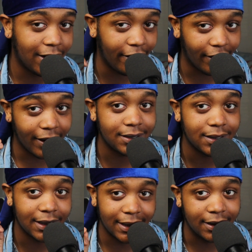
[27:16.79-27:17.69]

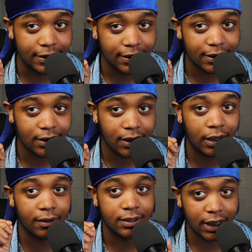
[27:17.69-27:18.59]
This is
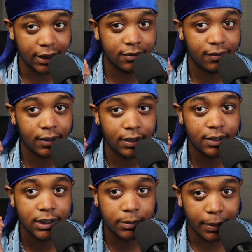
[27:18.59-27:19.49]
a safe
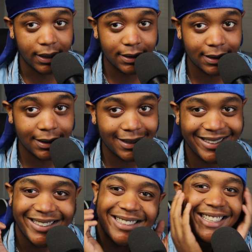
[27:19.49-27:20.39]
space.
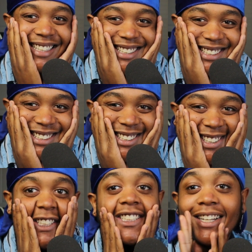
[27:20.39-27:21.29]

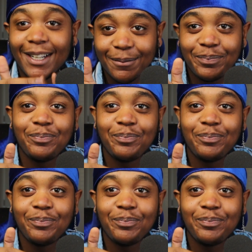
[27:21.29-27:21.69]
So yeah.